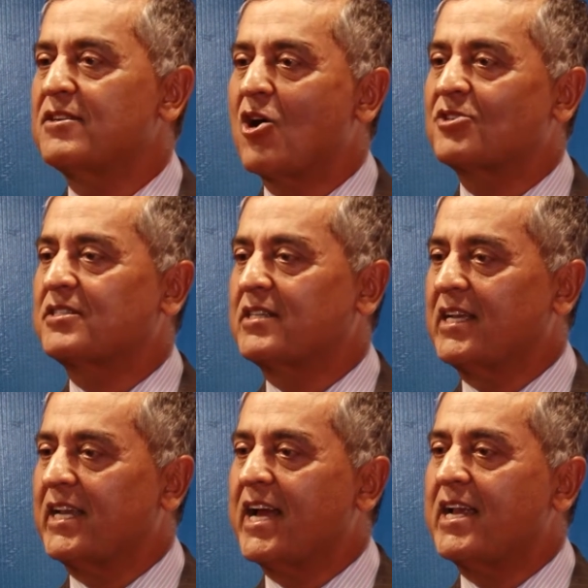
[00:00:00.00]
not
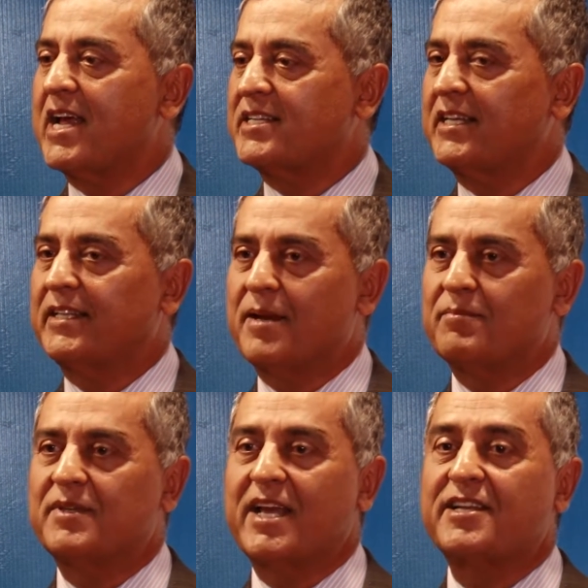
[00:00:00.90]
letting
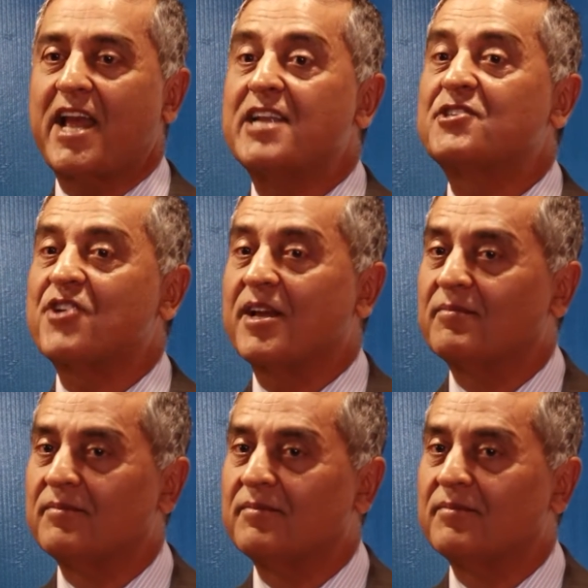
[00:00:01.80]
them get entry.